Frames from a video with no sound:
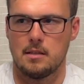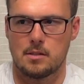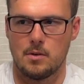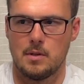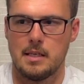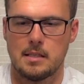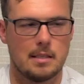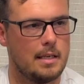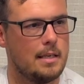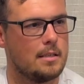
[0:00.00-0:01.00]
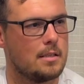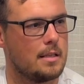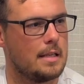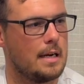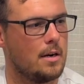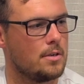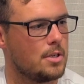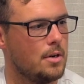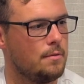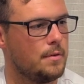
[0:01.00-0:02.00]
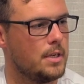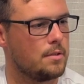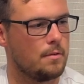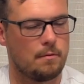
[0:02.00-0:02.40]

So this is their Toadfish